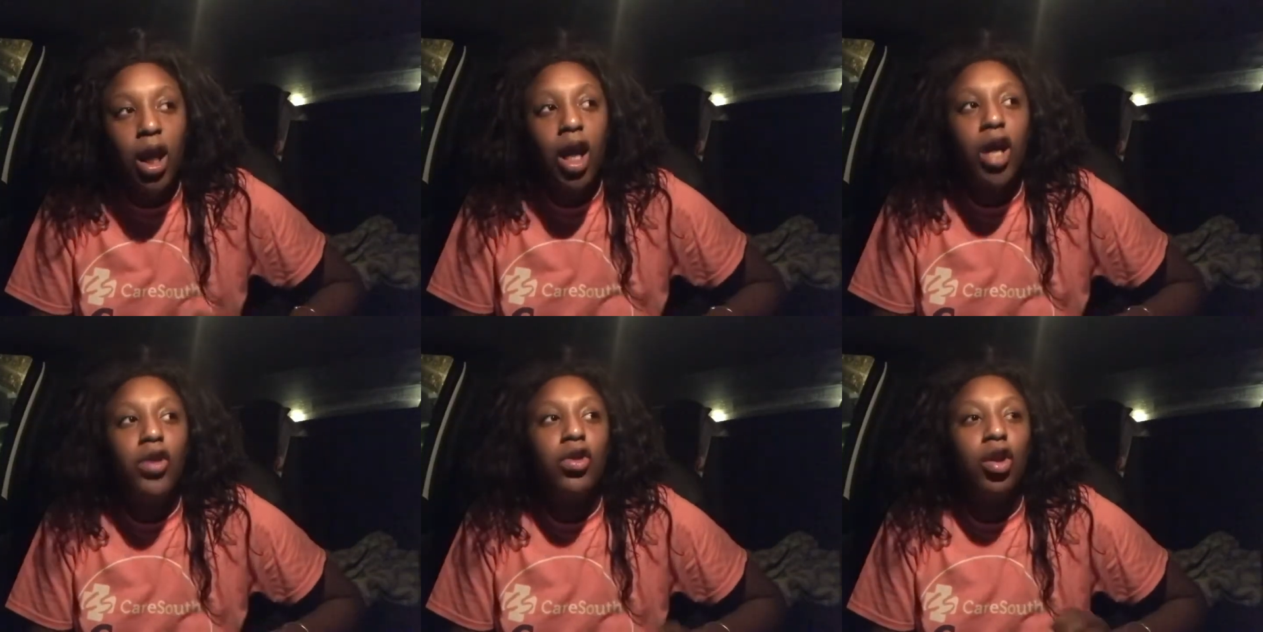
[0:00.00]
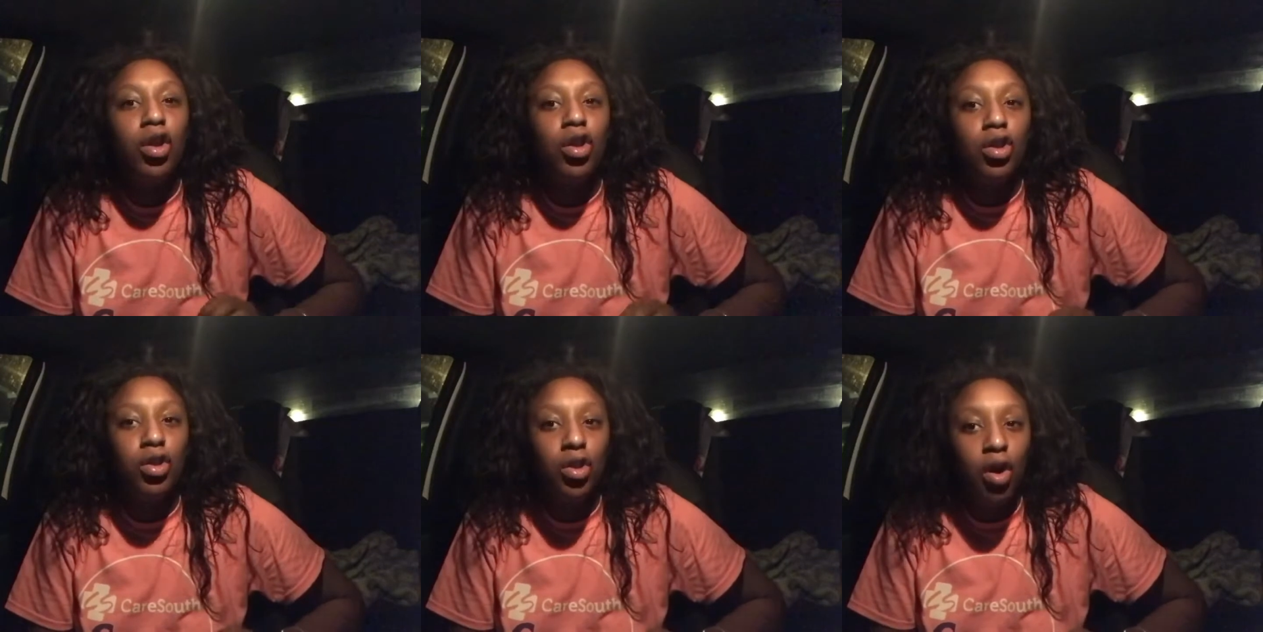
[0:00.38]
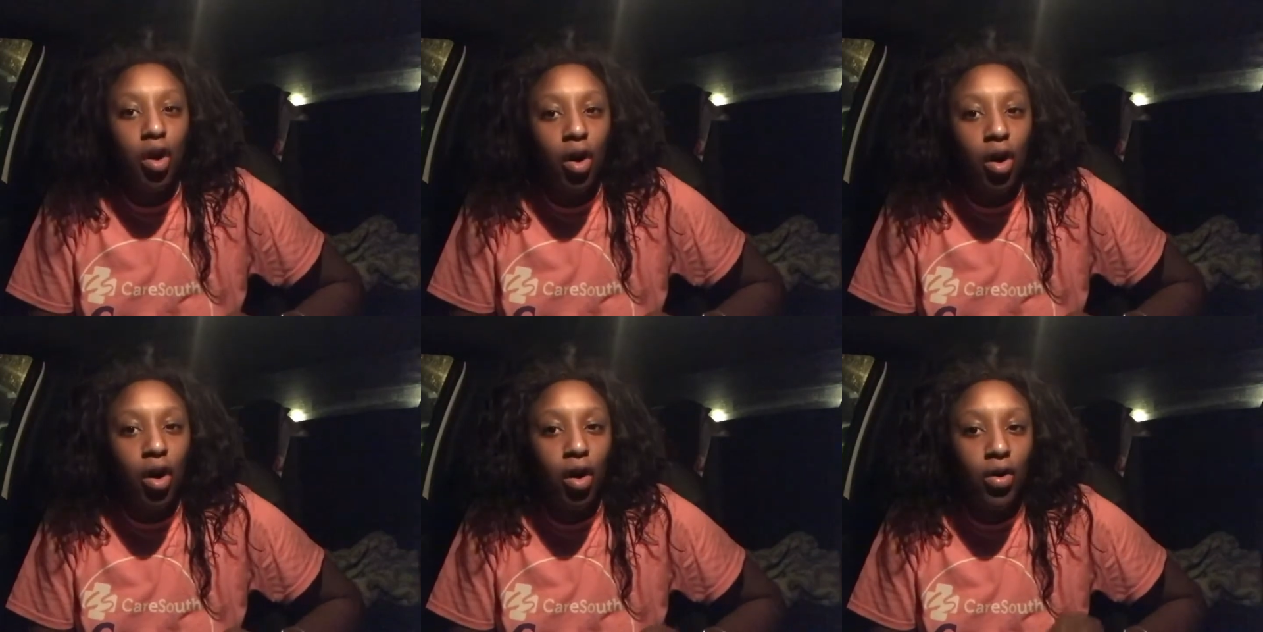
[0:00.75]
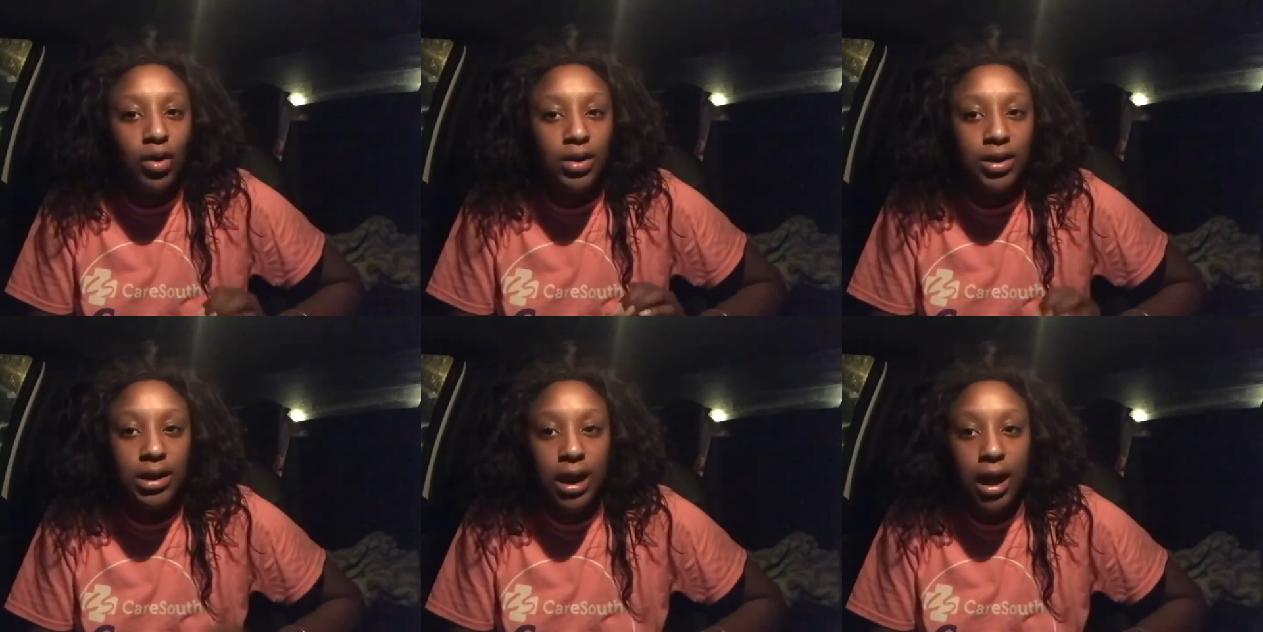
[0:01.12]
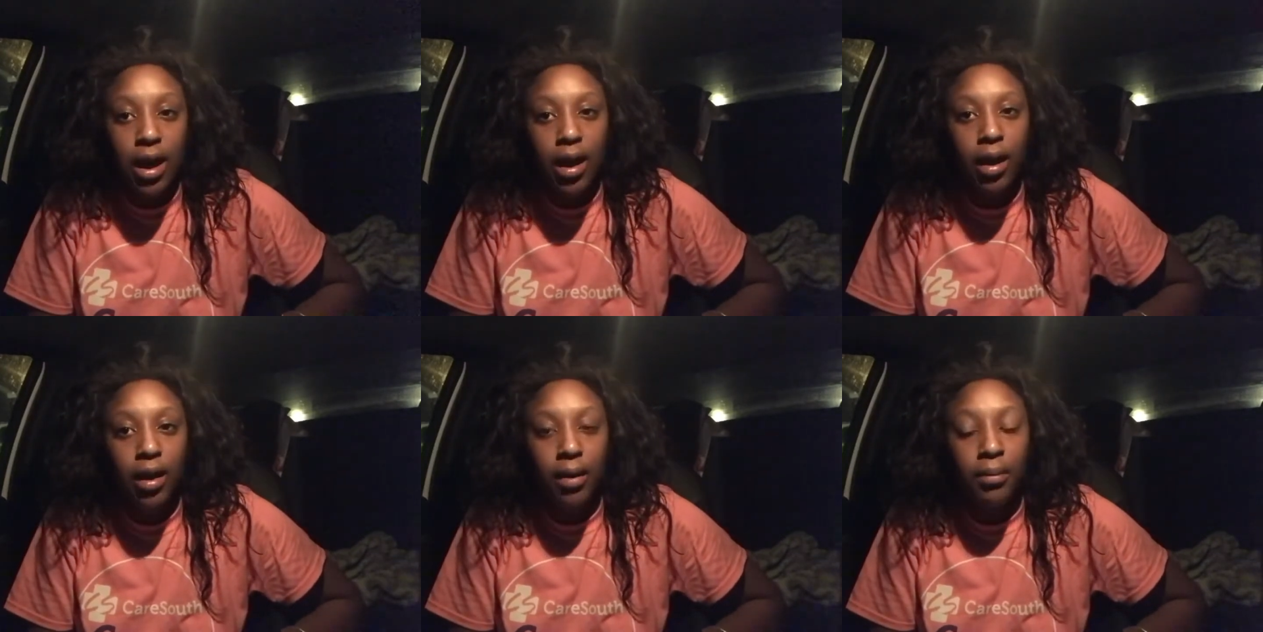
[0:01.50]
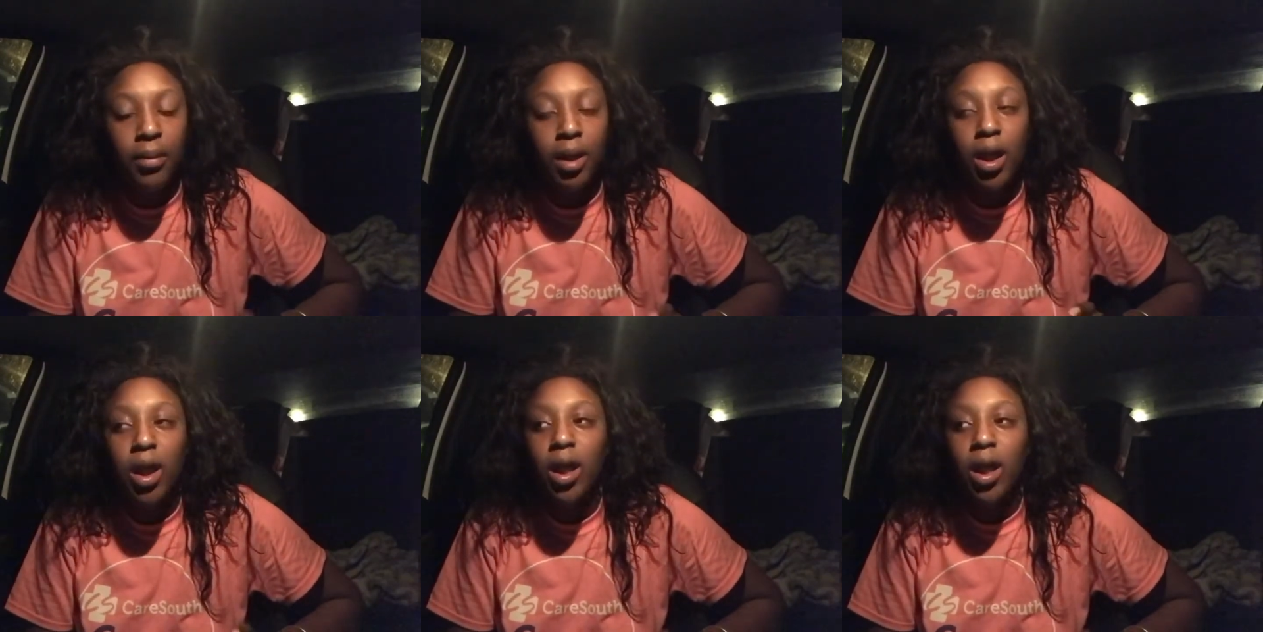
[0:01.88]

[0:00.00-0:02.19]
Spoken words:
in a long time.